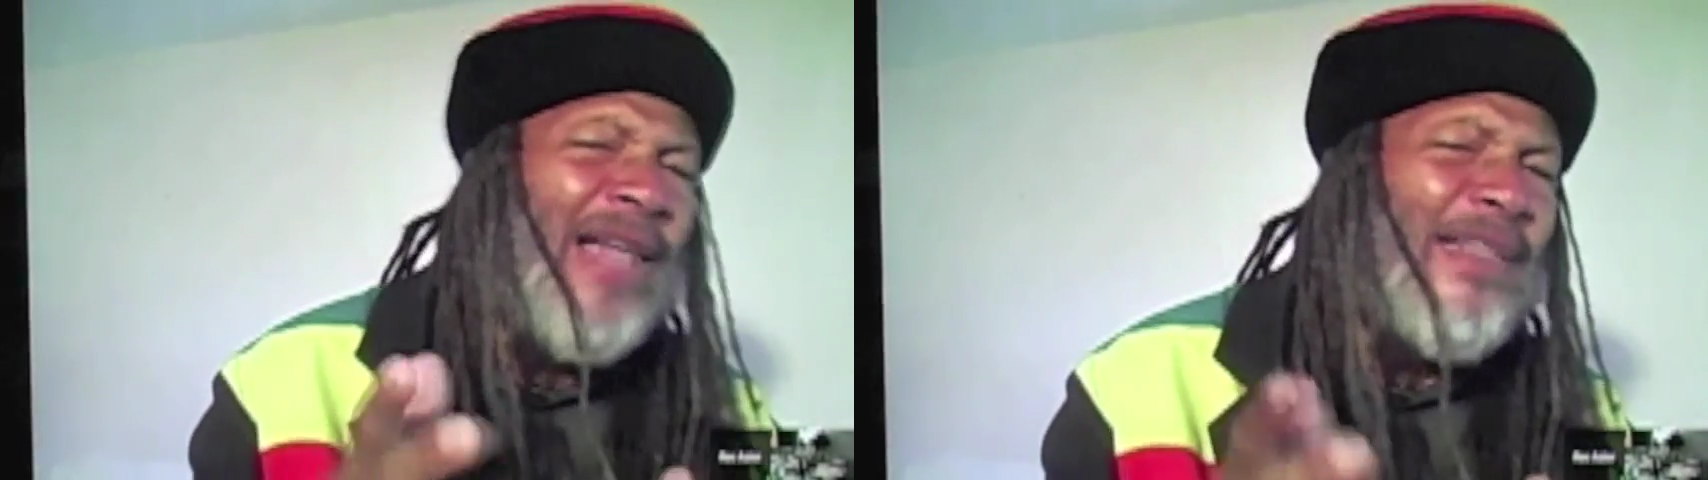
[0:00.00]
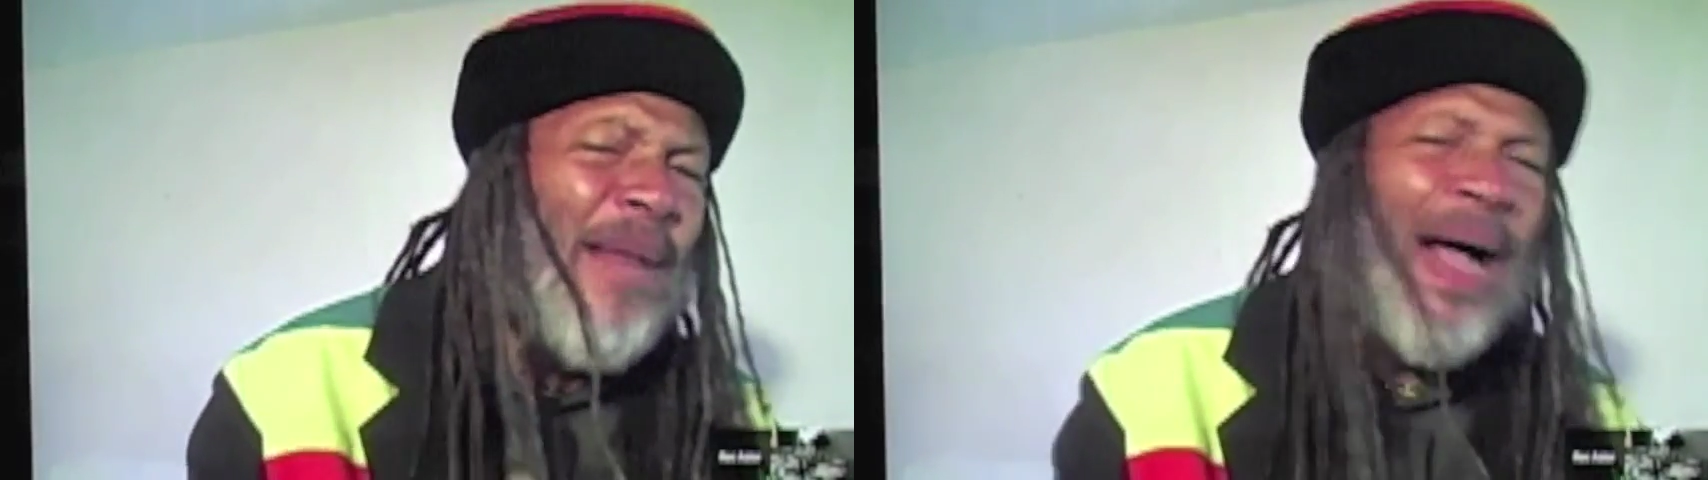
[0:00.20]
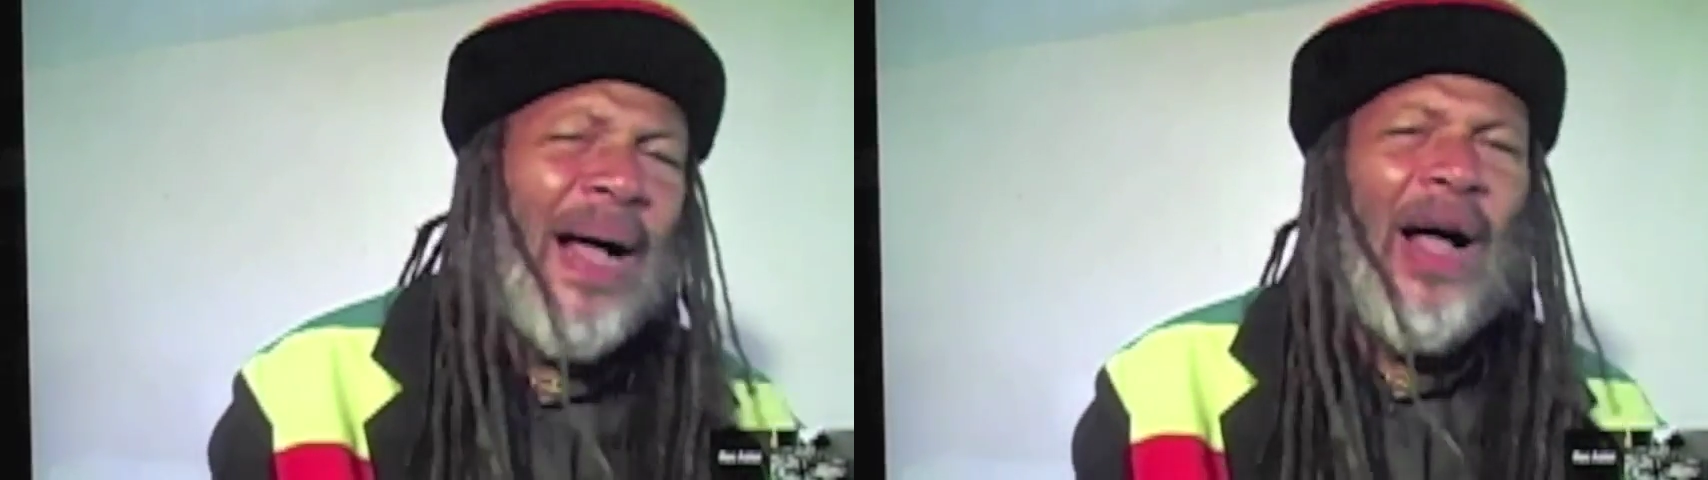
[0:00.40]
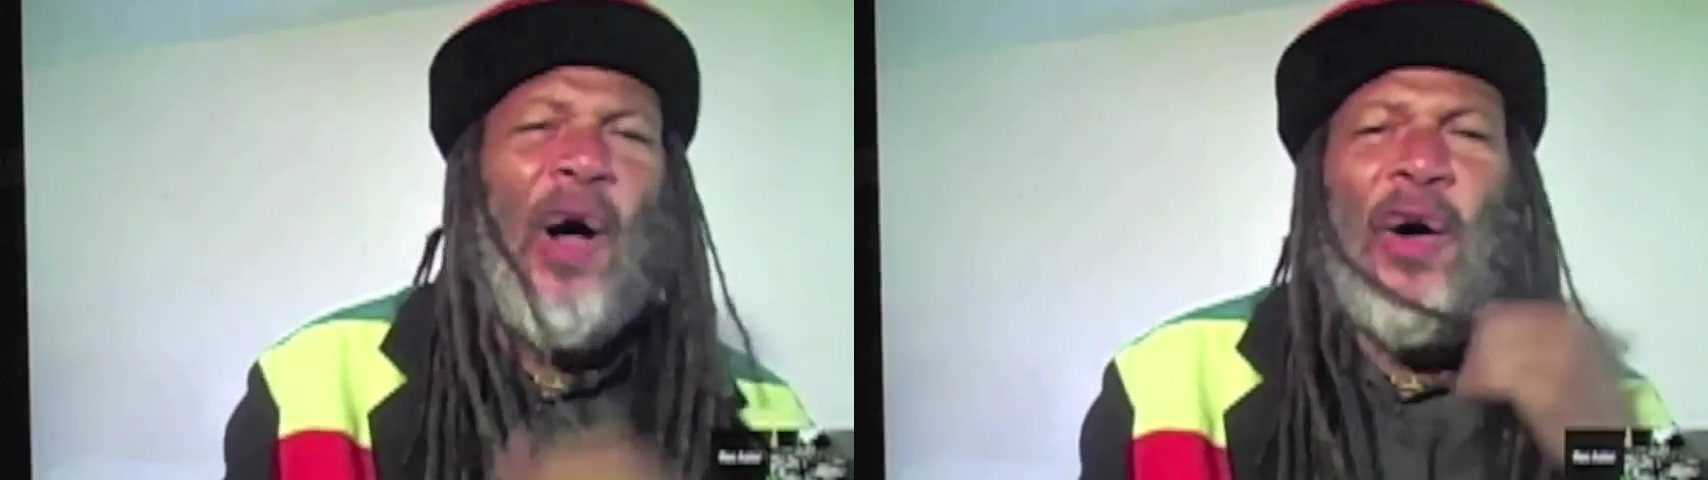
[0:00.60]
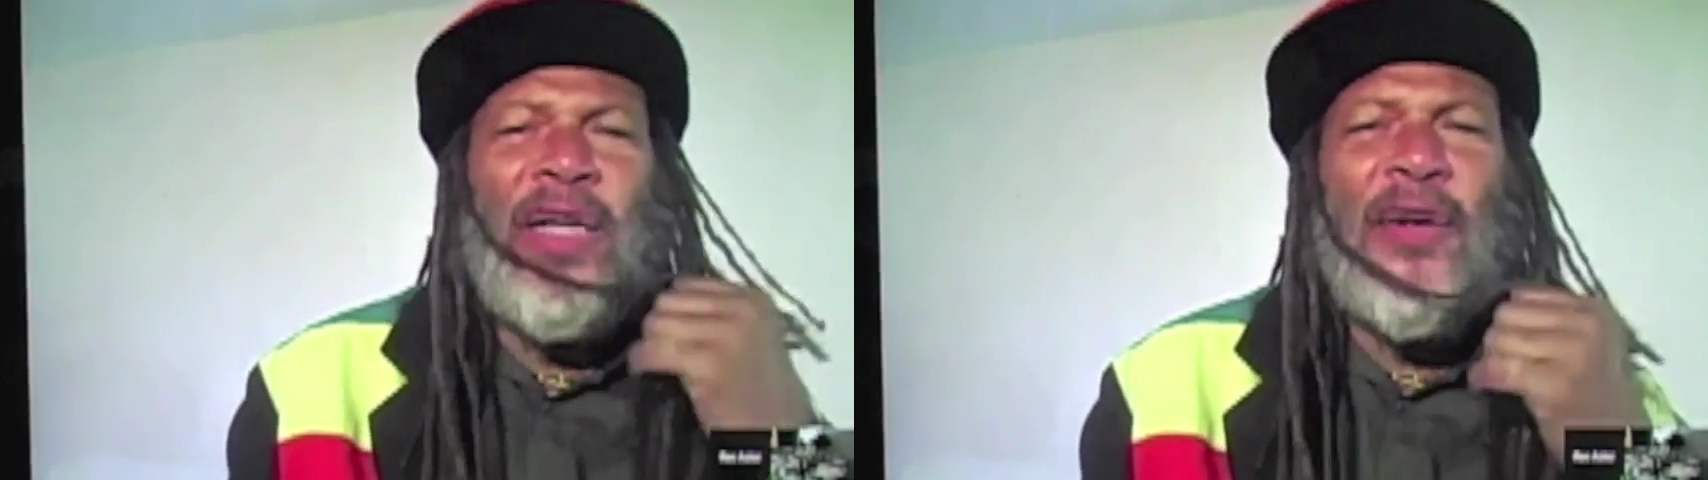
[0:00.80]
Ras
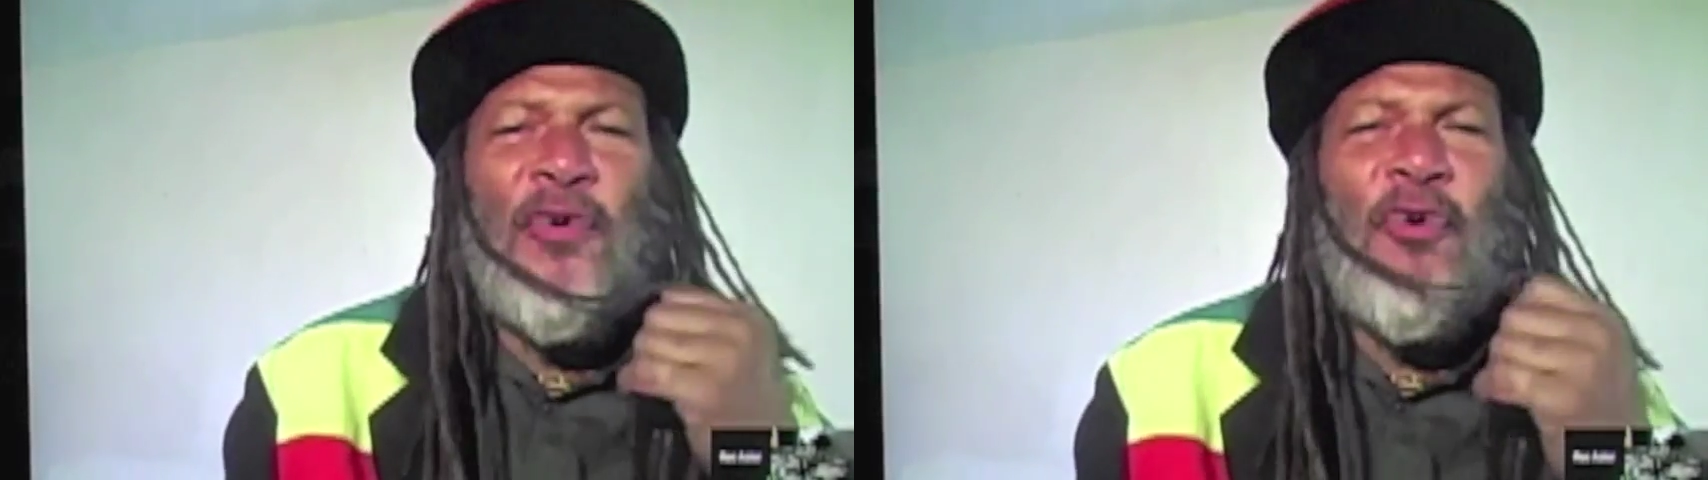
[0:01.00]
Black or the